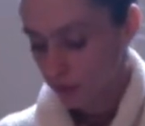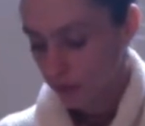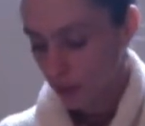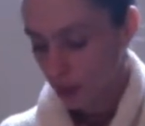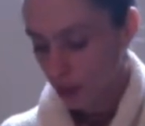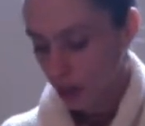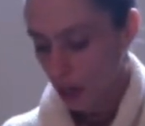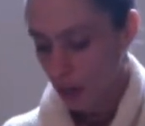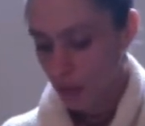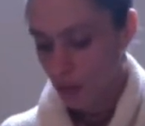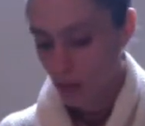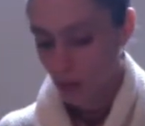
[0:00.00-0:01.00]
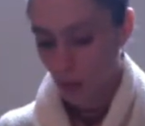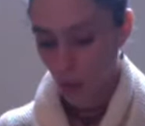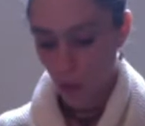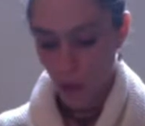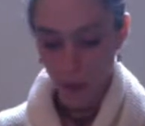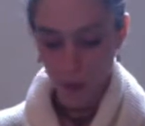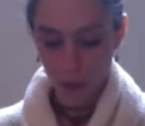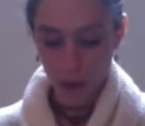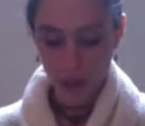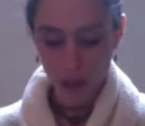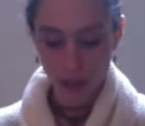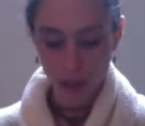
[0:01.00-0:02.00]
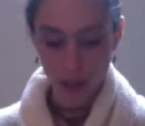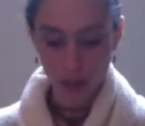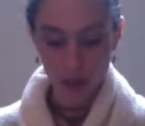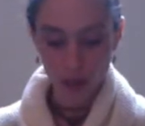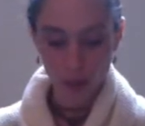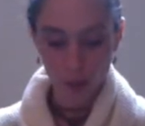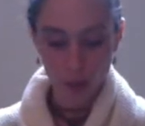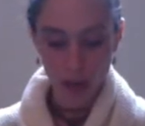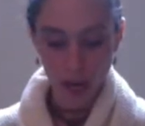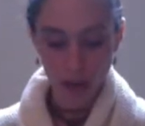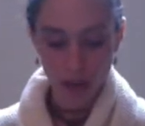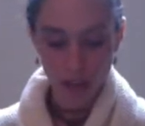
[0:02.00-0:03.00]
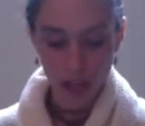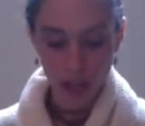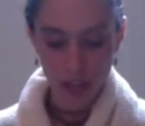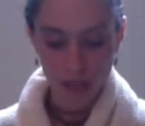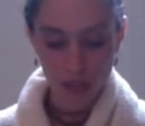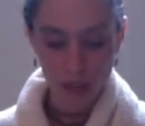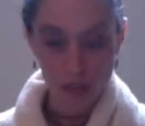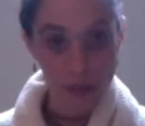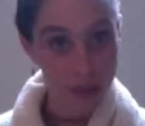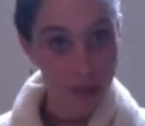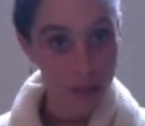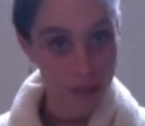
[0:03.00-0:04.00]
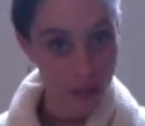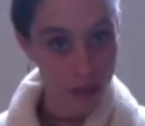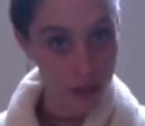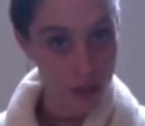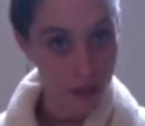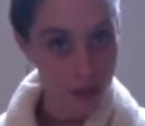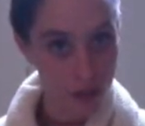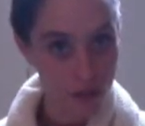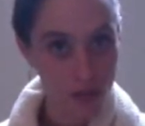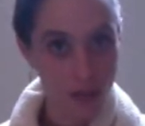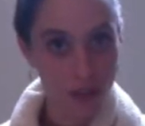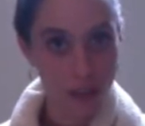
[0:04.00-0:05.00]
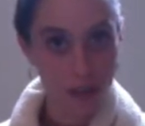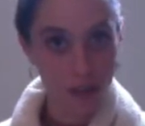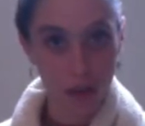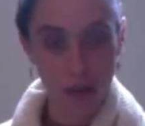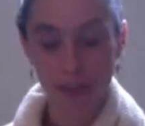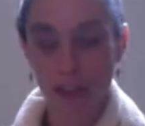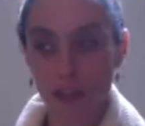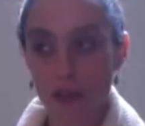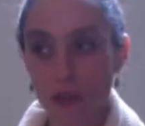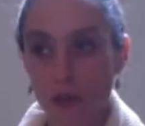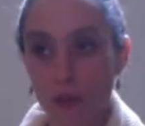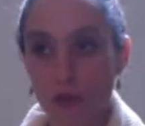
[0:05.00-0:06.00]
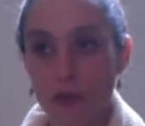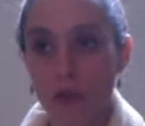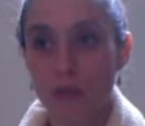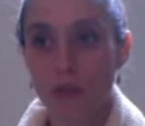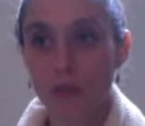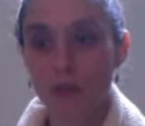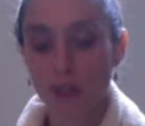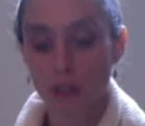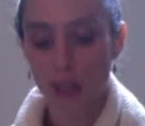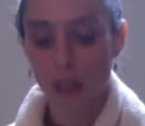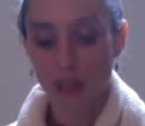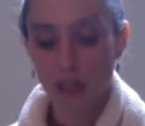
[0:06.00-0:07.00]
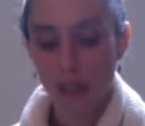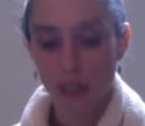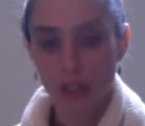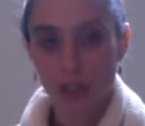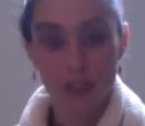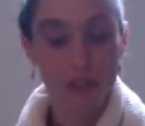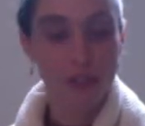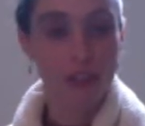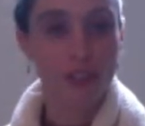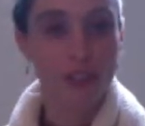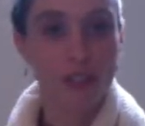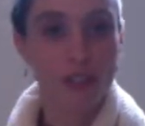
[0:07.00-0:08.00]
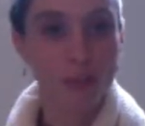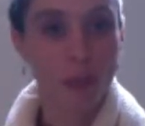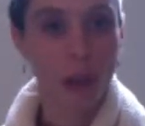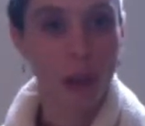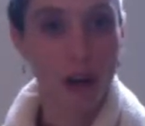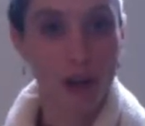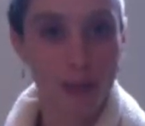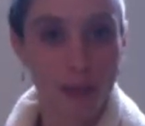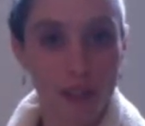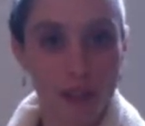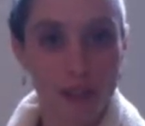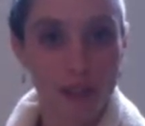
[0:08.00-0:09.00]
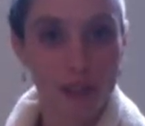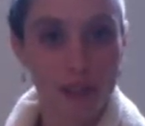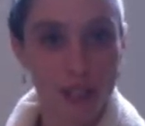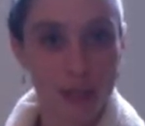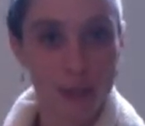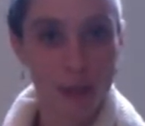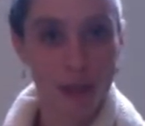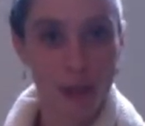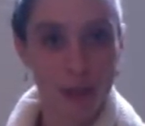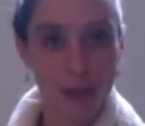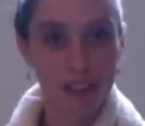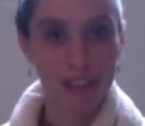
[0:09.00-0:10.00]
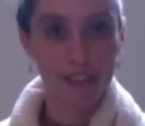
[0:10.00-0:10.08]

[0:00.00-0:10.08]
there comes a point when we have to ask ourselves as evolving souls, is this my karma or is this my dharma?